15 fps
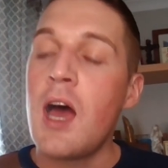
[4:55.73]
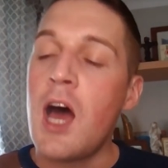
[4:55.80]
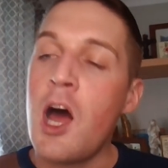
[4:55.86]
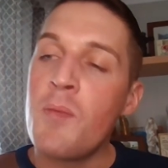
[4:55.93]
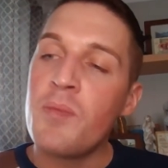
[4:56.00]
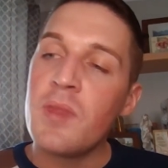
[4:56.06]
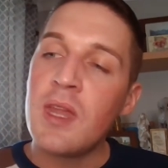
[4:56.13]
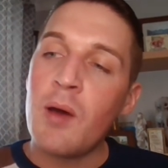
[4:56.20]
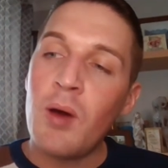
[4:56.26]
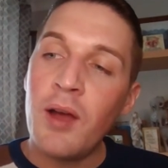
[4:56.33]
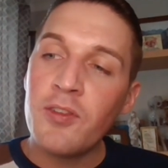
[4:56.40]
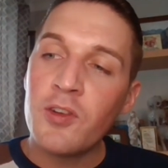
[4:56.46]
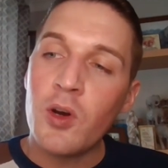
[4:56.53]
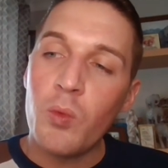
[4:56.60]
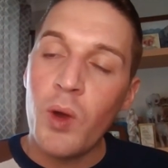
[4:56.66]
Um, now,
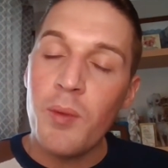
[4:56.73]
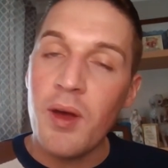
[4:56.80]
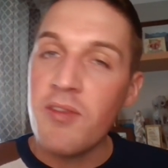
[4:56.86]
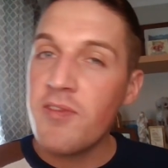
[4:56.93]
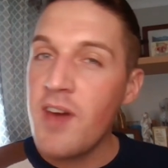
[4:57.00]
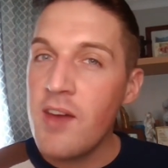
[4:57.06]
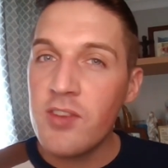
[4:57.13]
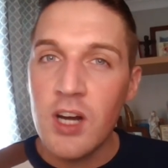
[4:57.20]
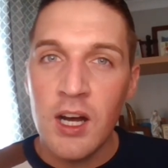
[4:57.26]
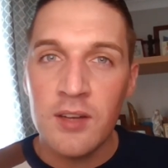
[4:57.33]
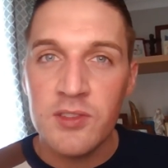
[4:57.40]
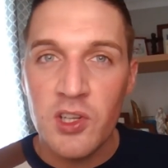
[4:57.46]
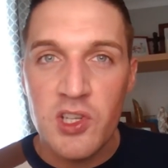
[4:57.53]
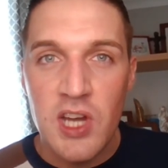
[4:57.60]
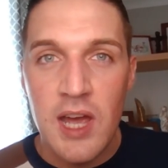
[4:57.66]
I've got one of my favourite
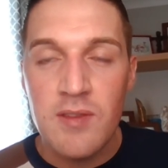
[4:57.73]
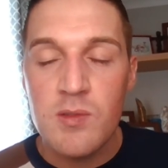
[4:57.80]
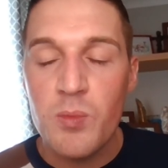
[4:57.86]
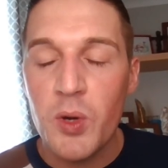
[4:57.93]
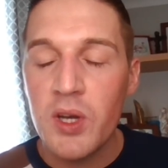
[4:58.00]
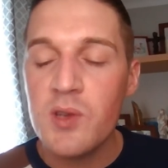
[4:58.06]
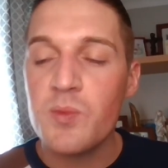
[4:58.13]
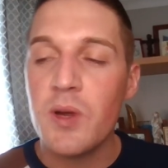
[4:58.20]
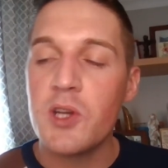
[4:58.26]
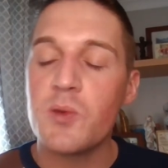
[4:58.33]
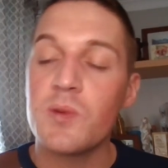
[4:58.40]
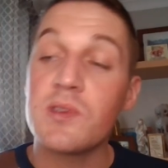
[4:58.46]
aftershaves and body sprays,